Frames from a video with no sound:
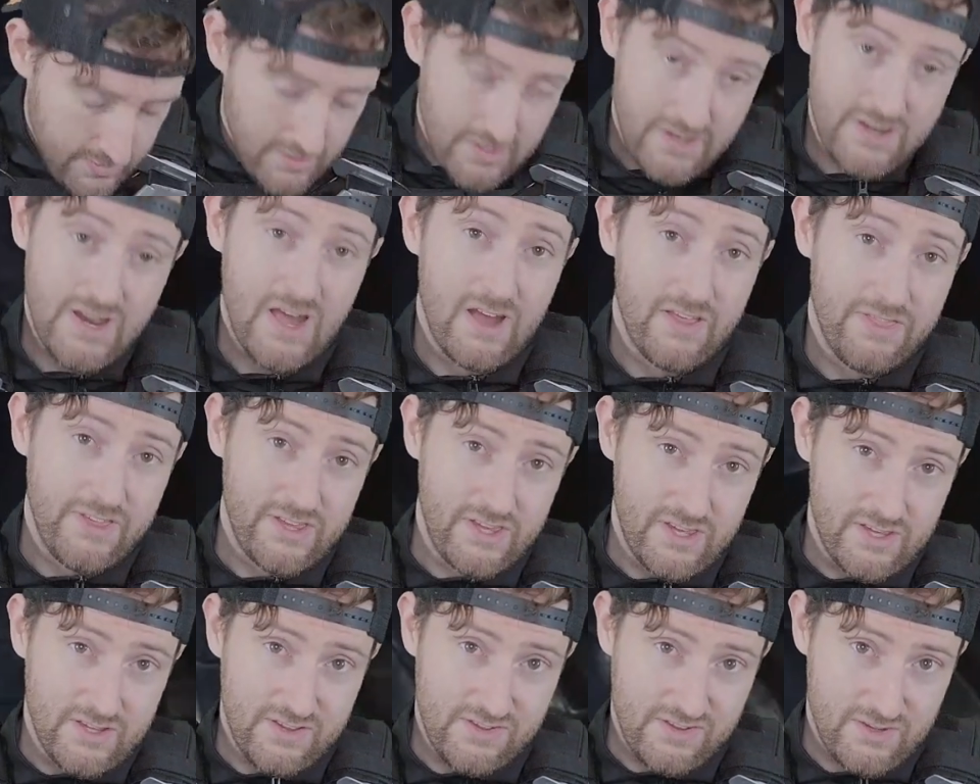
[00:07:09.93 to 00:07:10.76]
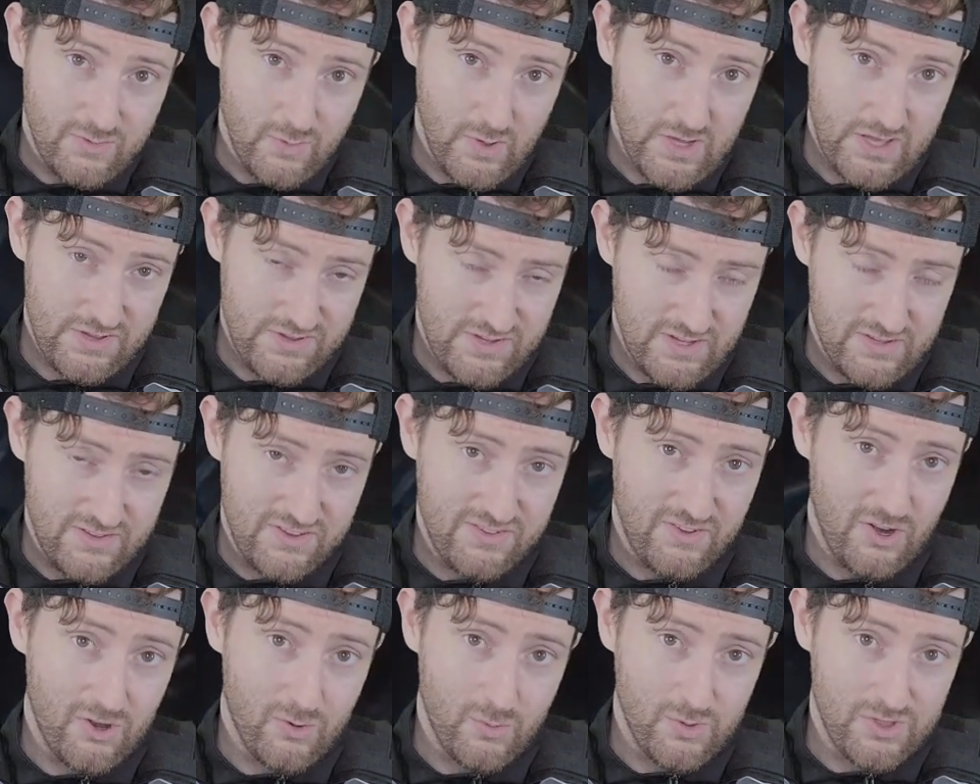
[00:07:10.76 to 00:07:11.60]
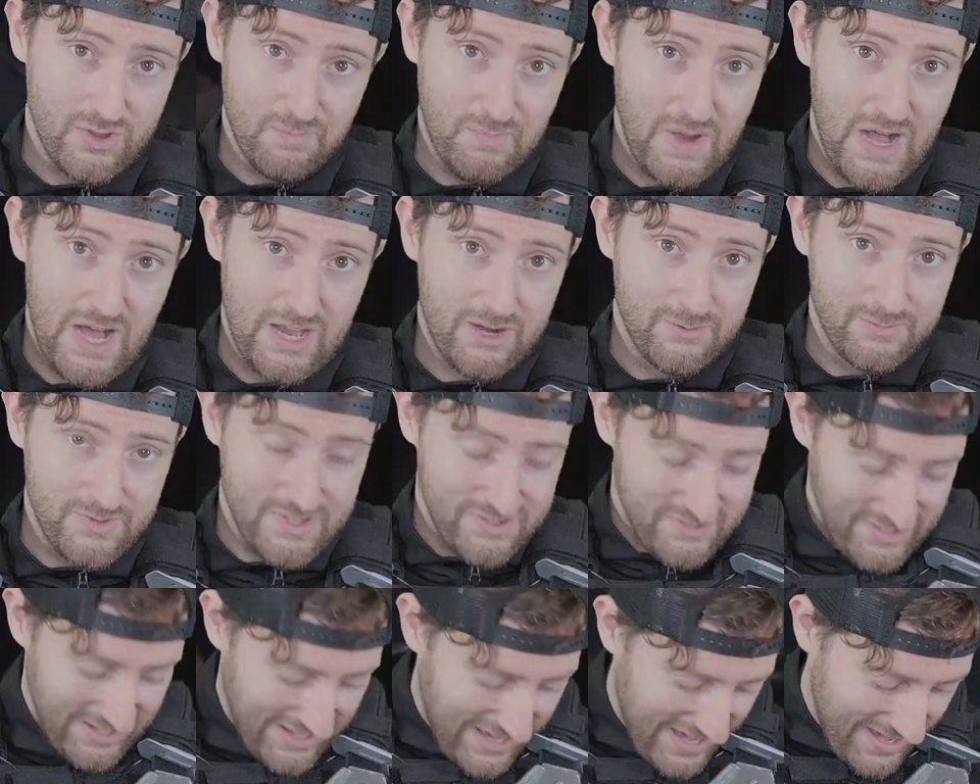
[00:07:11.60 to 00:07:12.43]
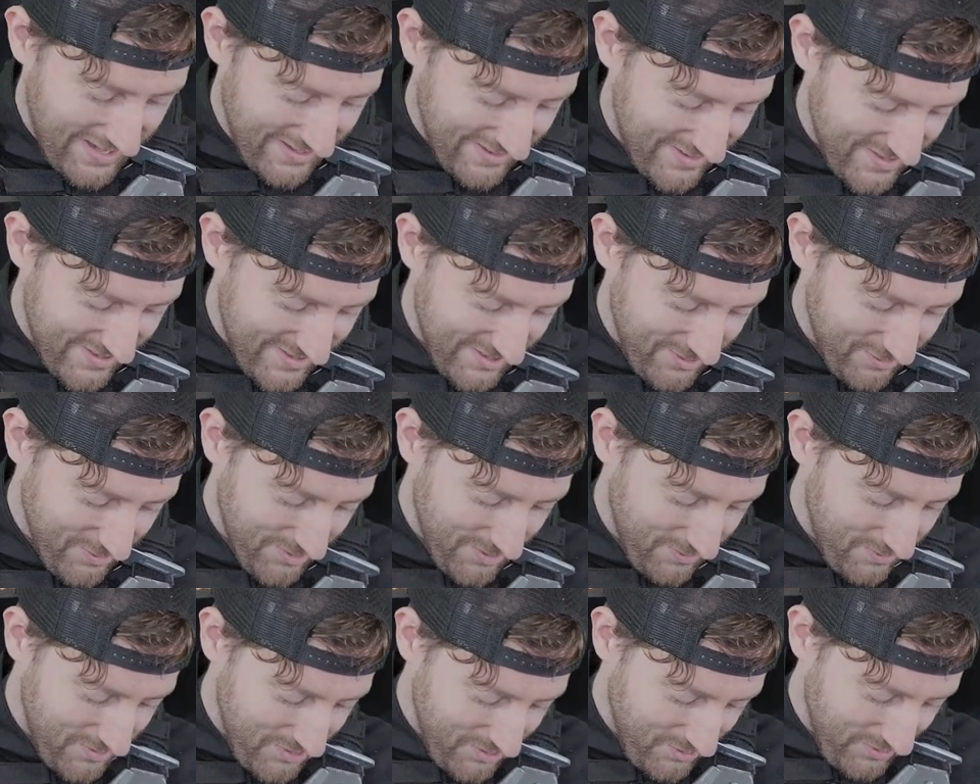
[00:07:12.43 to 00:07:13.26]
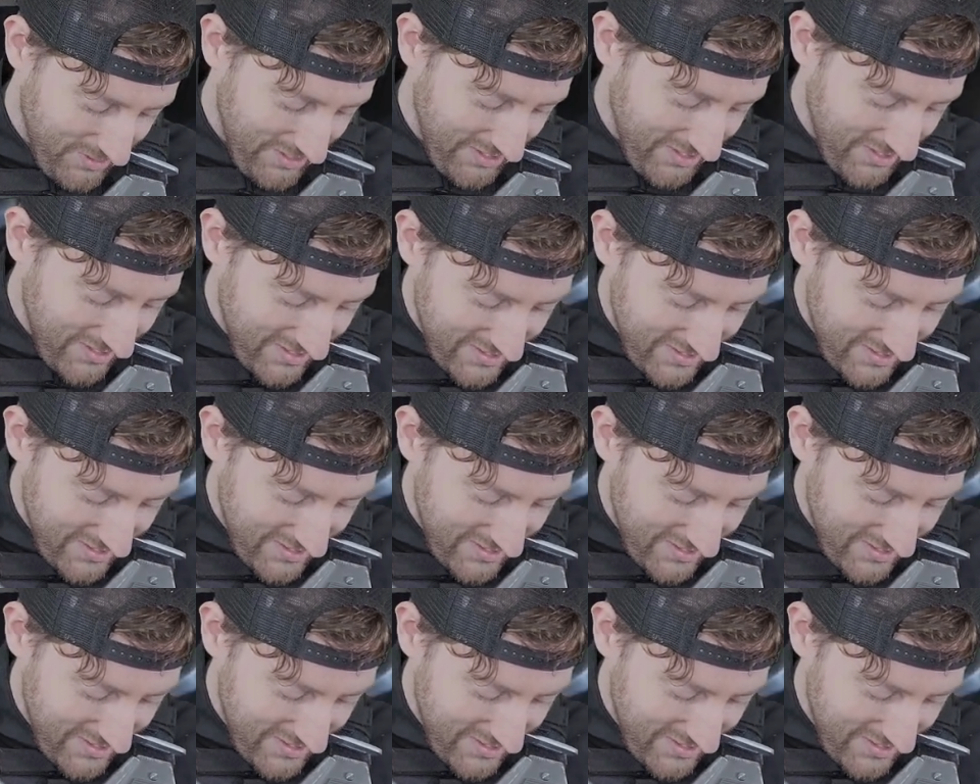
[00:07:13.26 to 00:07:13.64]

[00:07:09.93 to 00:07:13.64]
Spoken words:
And now I think you can see why I said start with the bottom, because I can't see what I'm doing.